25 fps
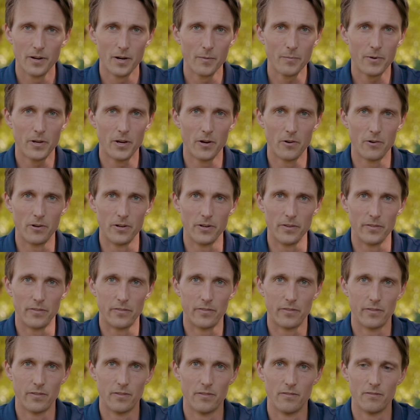I'm
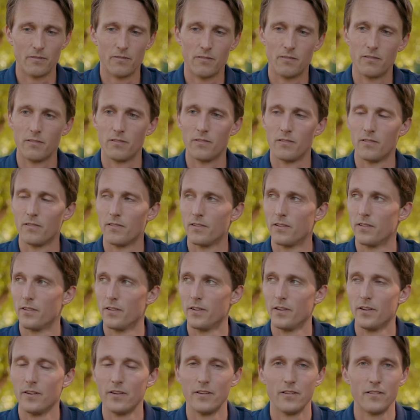curious,
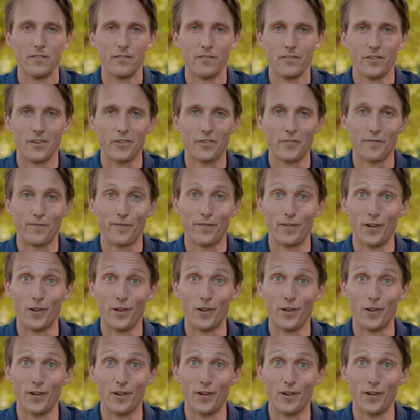does it